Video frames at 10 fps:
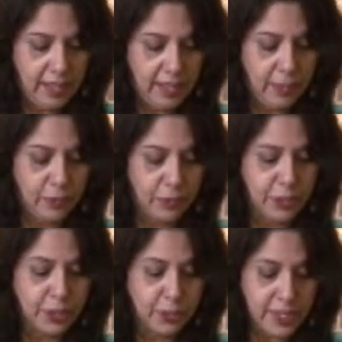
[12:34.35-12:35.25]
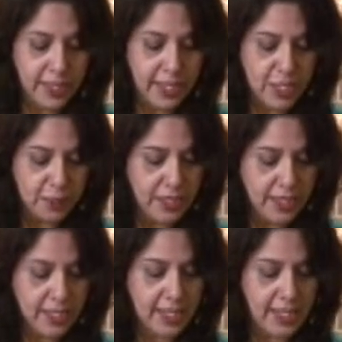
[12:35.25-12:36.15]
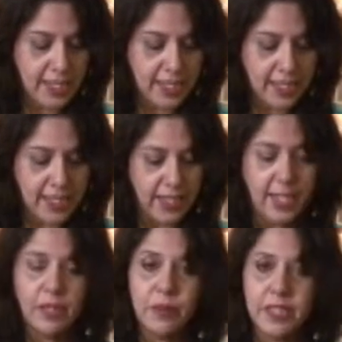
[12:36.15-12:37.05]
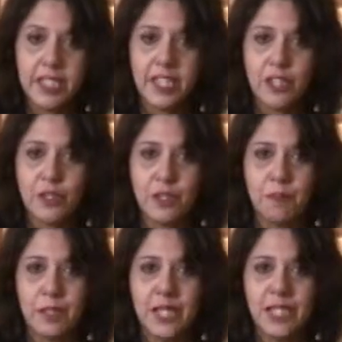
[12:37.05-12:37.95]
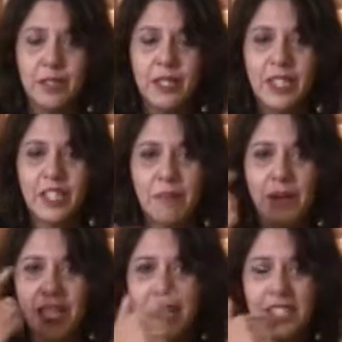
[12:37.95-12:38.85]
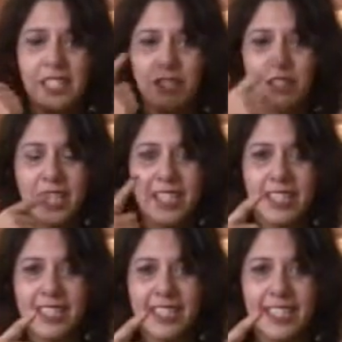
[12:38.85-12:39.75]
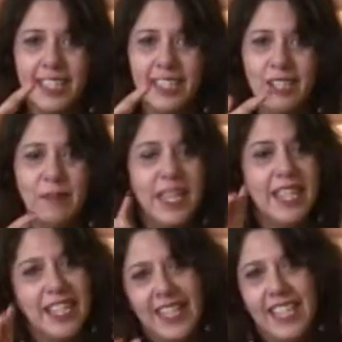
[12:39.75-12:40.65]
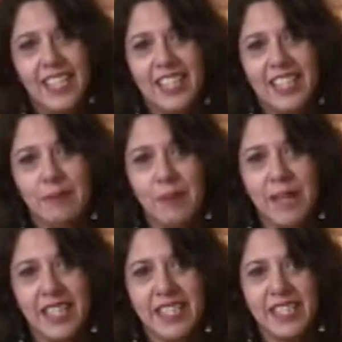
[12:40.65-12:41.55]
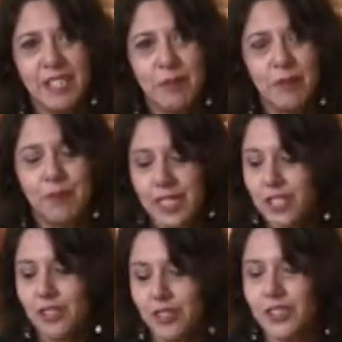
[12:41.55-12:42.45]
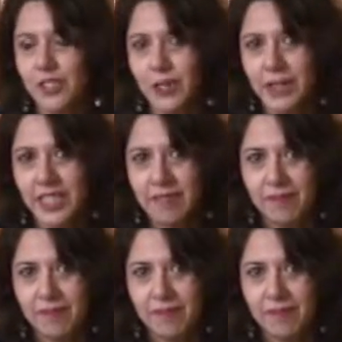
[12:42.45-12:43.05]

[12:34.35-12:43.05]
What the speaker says: And what we'll do is, as we start adding garlic, we'll take a short break, come back. I need to kind of clear up, and I'll be back in a couple of minutes, so don't go away.